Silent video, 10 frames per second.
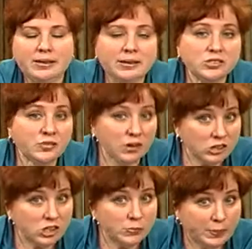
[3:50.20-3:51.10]
Now as
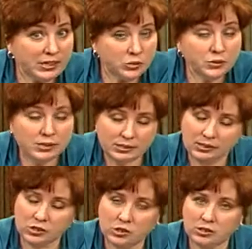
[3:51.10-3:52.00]
far as specialty
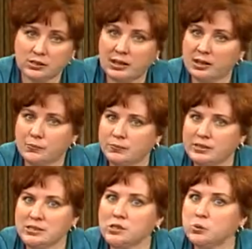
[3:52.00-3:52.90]
scissors,
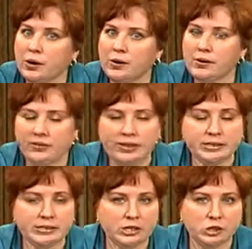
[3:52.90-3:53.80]
this is where
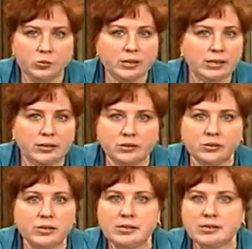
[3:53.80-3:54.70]
things get tricky.
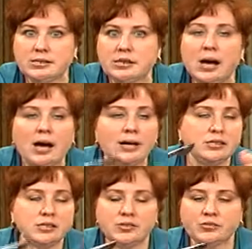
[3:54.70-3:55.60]
There's
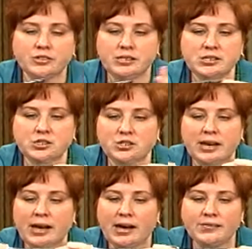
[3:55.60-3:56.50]
tons of different scissors
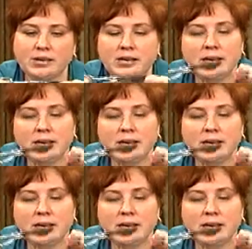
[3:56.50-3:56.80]
to have.